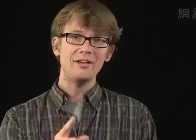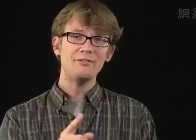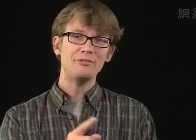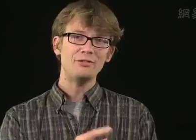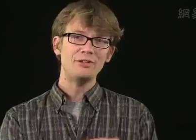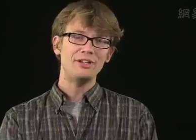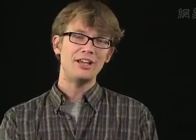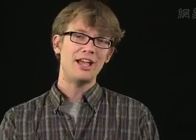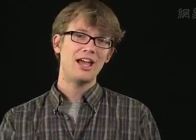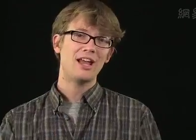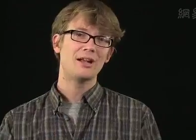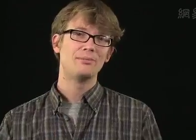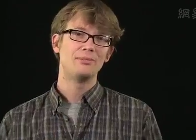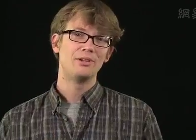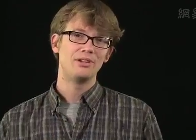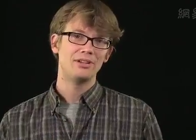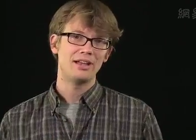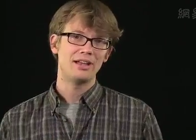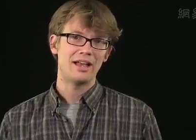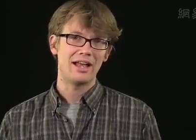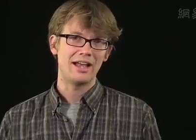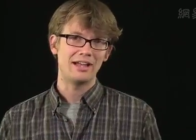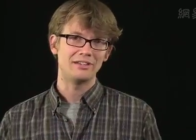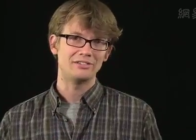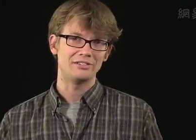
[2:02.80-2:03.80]
it. Every
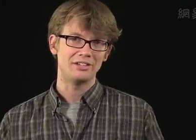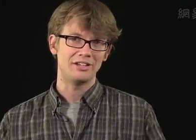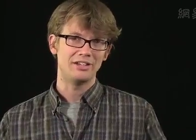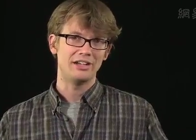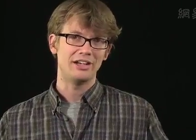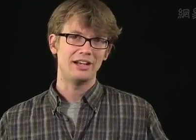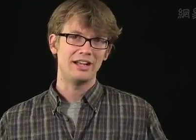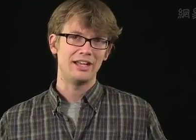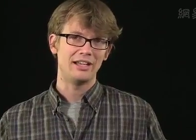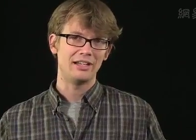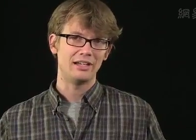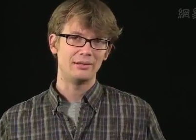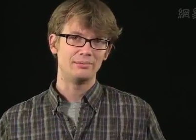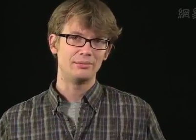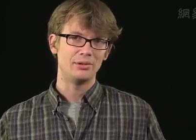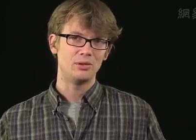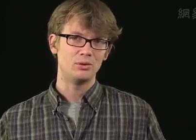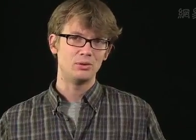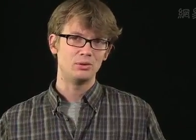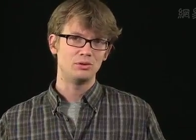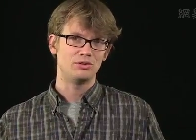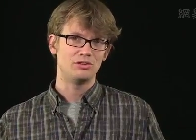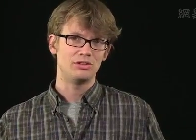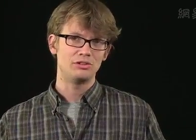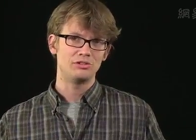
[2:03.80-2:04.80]
animal has an innate
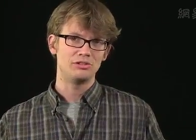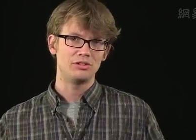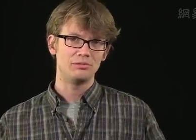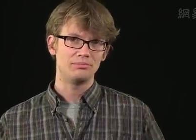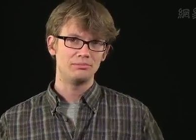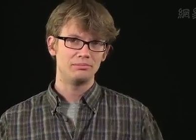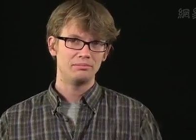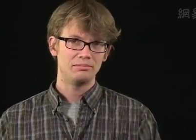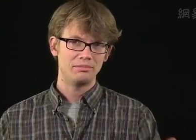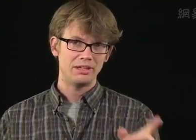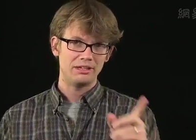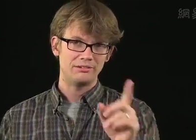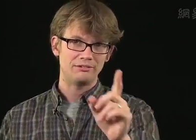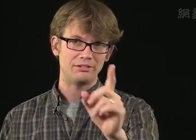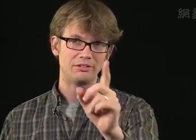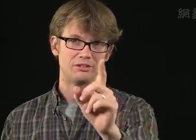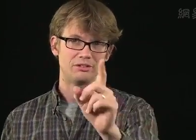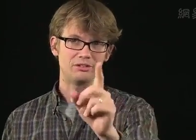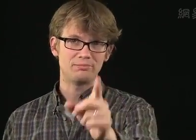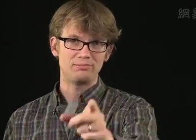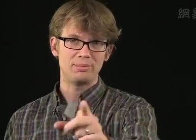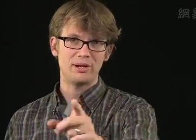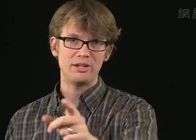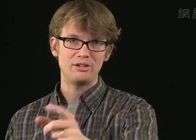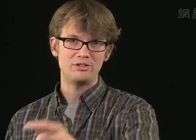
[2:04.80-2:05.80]
immune system,
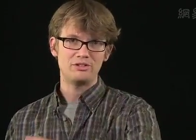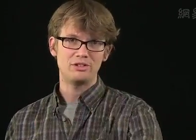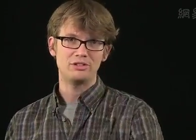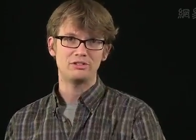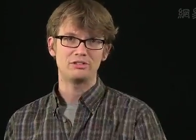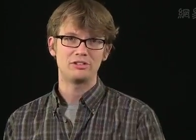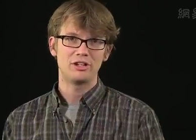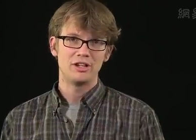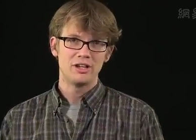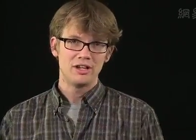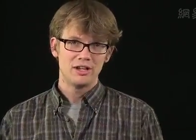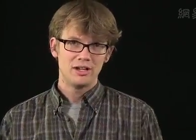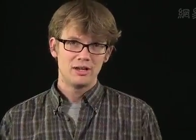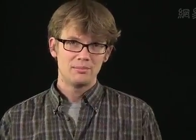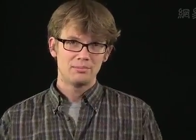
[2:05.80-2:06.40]
even sponges,